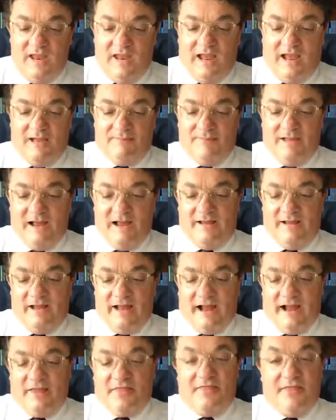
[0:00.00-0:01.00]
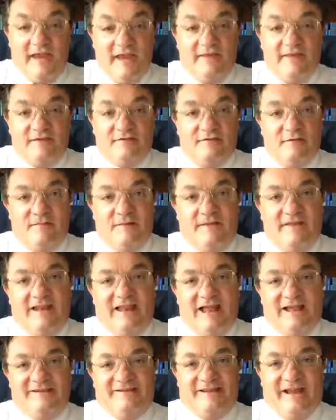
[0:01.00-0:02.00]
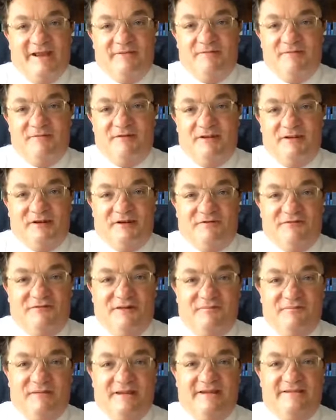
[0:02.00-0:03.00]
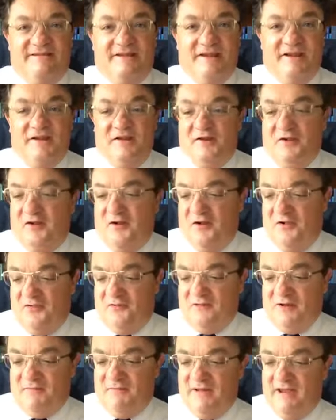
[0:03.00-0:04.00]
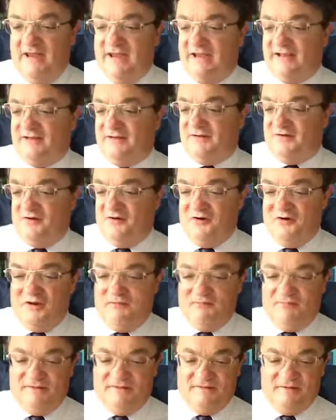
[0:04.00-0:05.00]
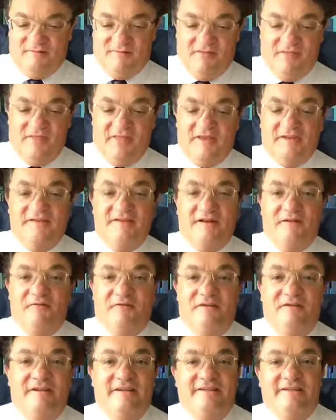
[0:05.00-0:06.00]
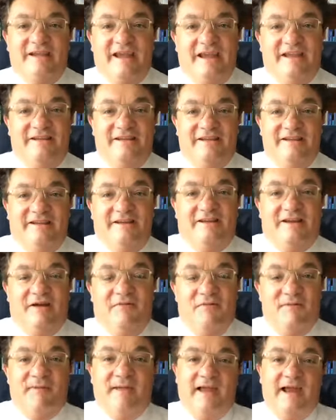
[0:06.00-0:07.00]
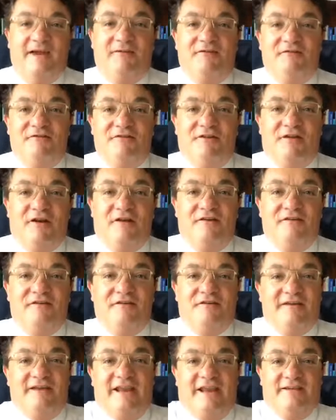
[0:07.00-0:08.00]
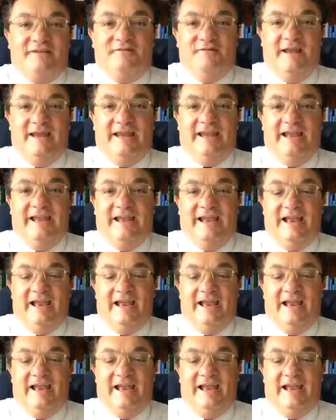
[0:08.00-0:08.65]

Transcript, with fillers: Um, I think this will be the last time that we look at Philippians although I may get caught up in some of the things that I want to say to you, and we may have to return to it next week.